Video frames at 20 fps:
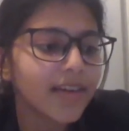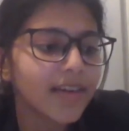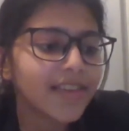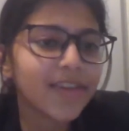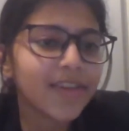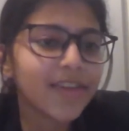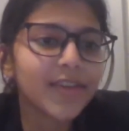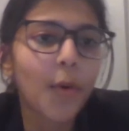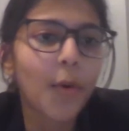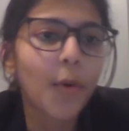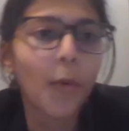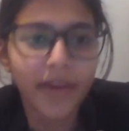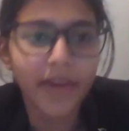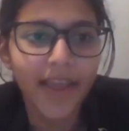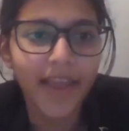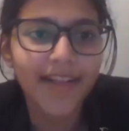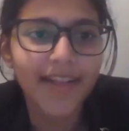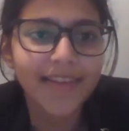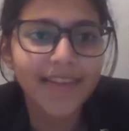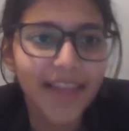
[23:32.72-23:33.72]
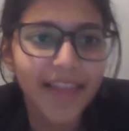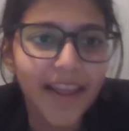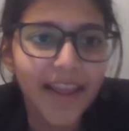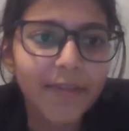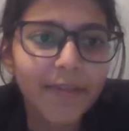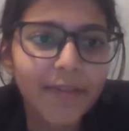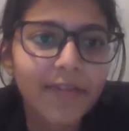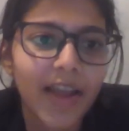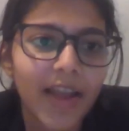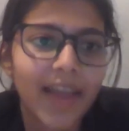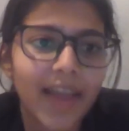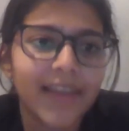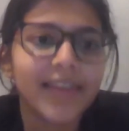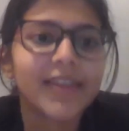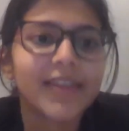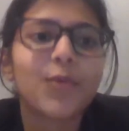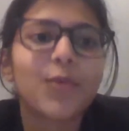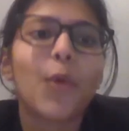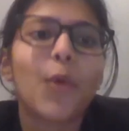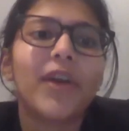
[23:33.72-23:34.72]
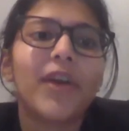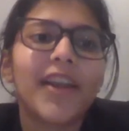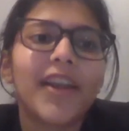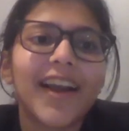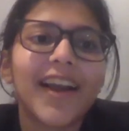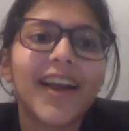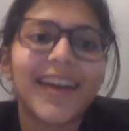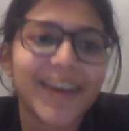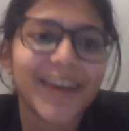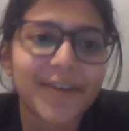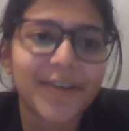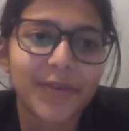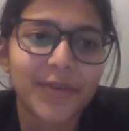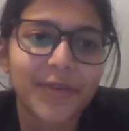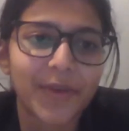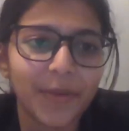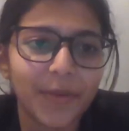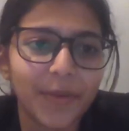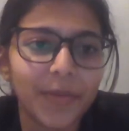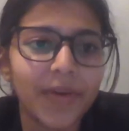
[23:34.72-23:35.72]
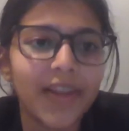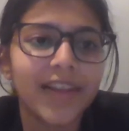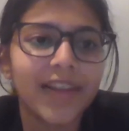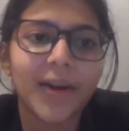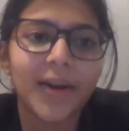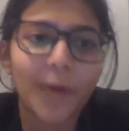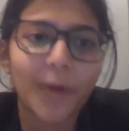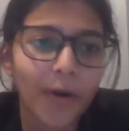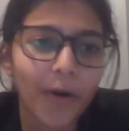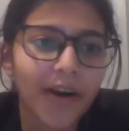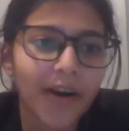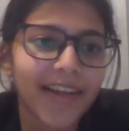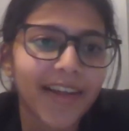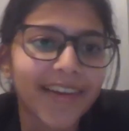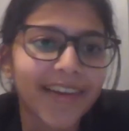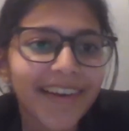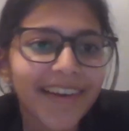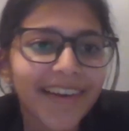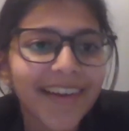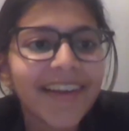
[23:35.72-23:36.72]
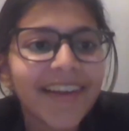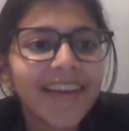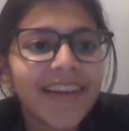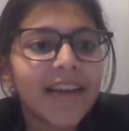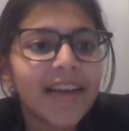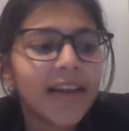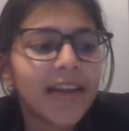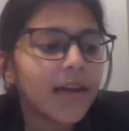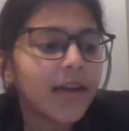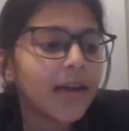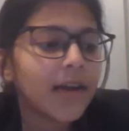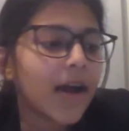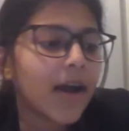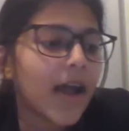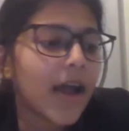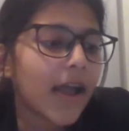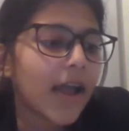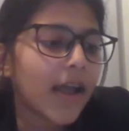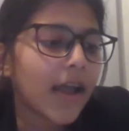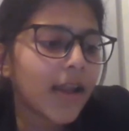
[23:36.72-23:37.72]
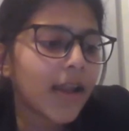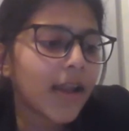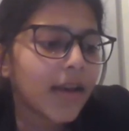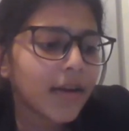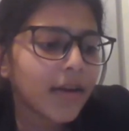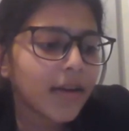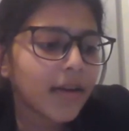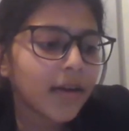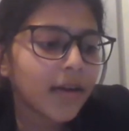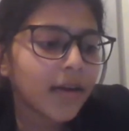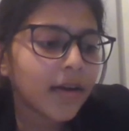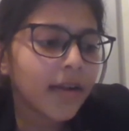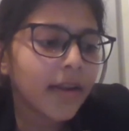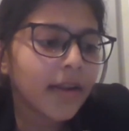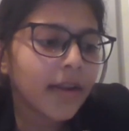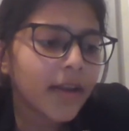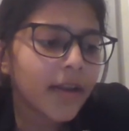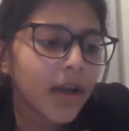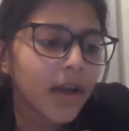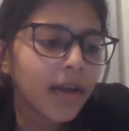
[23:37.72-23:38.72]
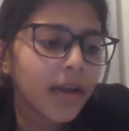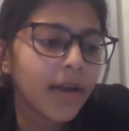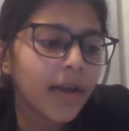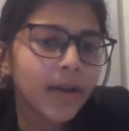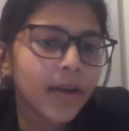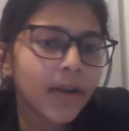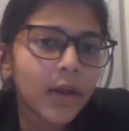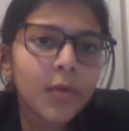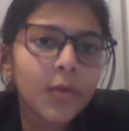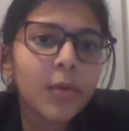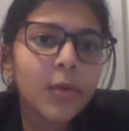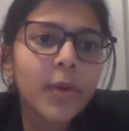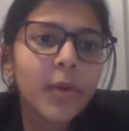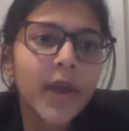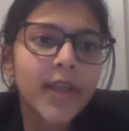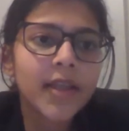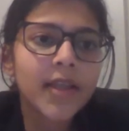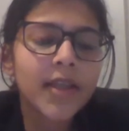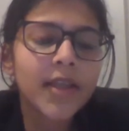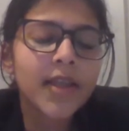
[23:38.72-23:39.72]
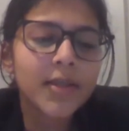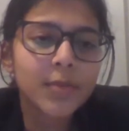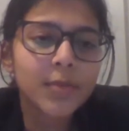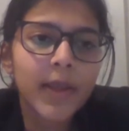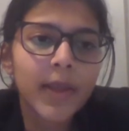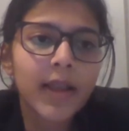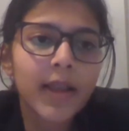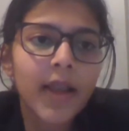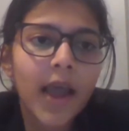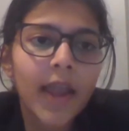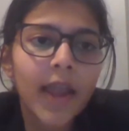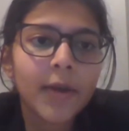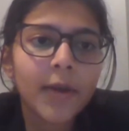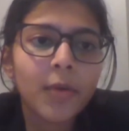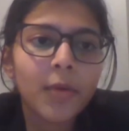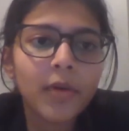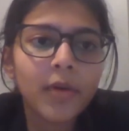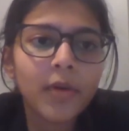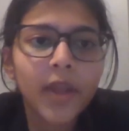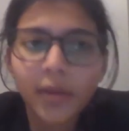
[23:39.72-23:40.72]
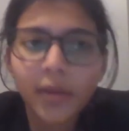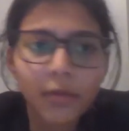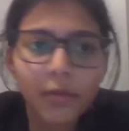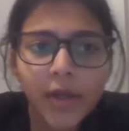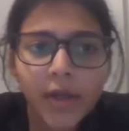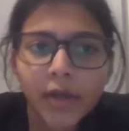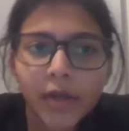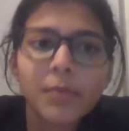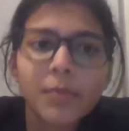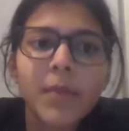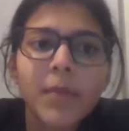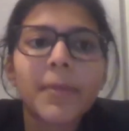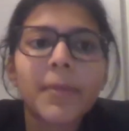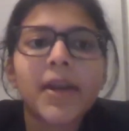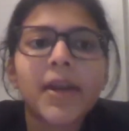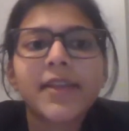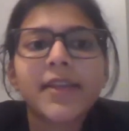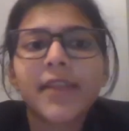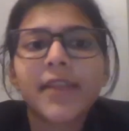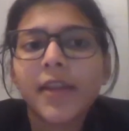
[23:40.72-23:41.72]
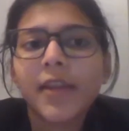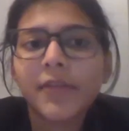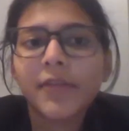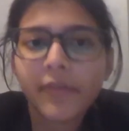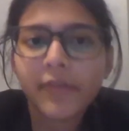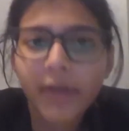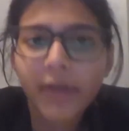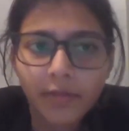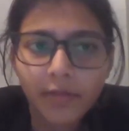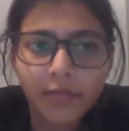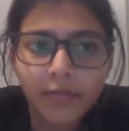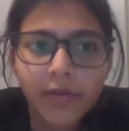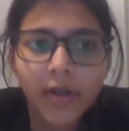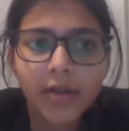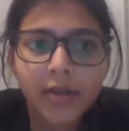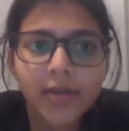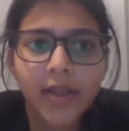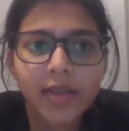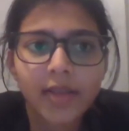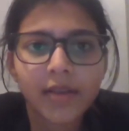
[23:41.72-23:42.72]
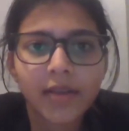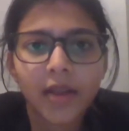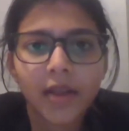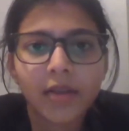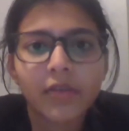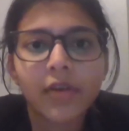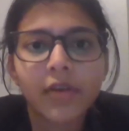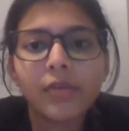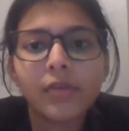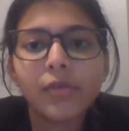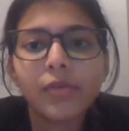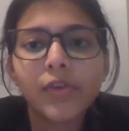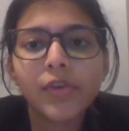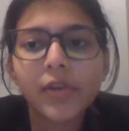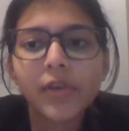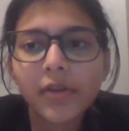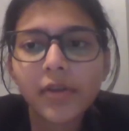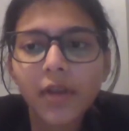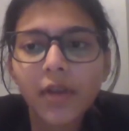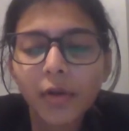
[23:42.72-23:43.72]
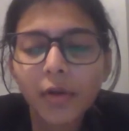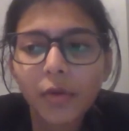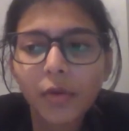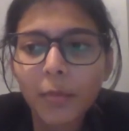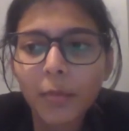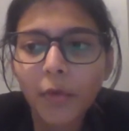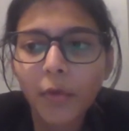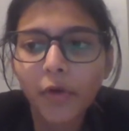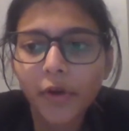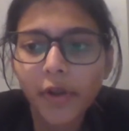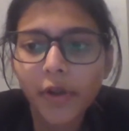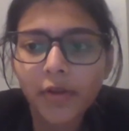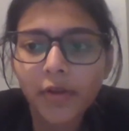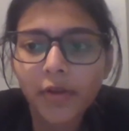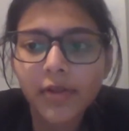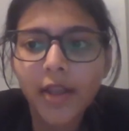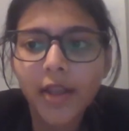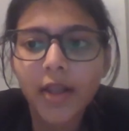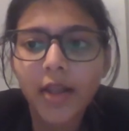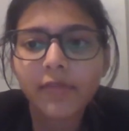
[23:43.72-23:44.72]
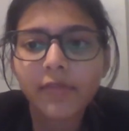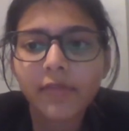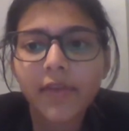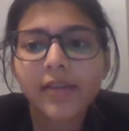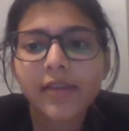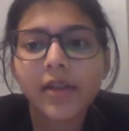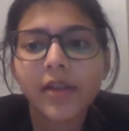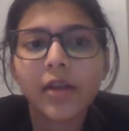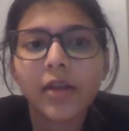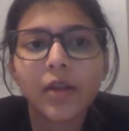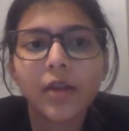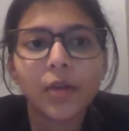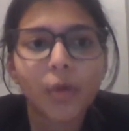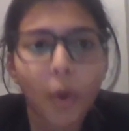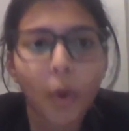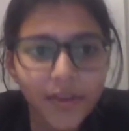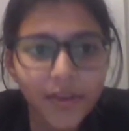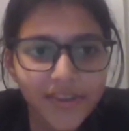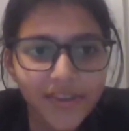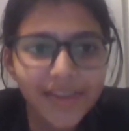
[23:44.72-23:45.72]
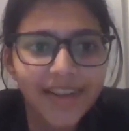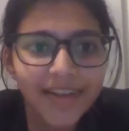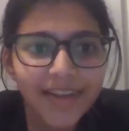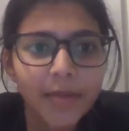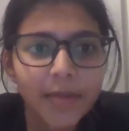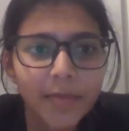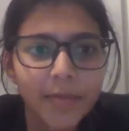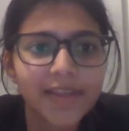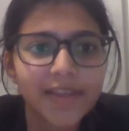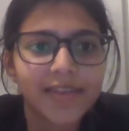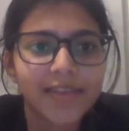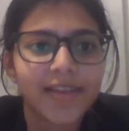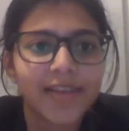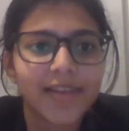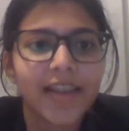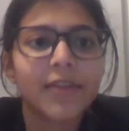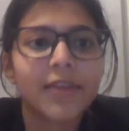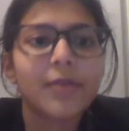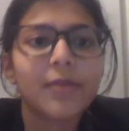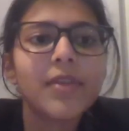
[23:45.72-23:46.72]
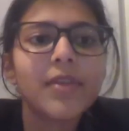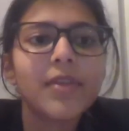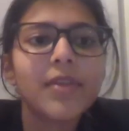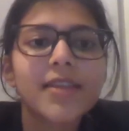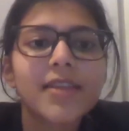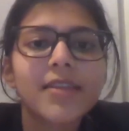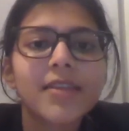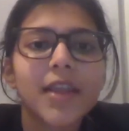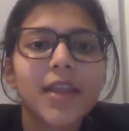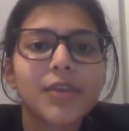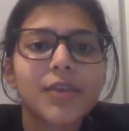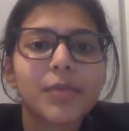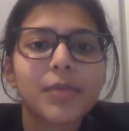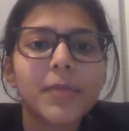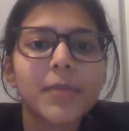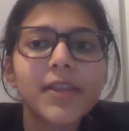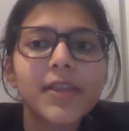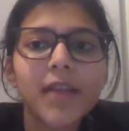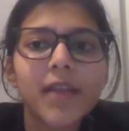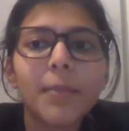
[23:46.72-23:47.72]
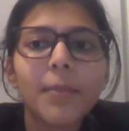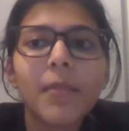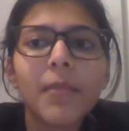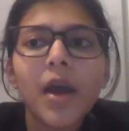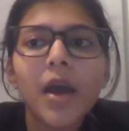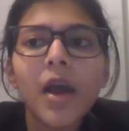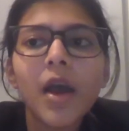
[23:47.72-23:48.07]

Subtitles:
Just hotels and flights won't cut it for you in the long run. And in the interview as well, I don't think you need to memorize any frameworks as such. You just need to portray yourself as a logical person. Like, you know, there should be some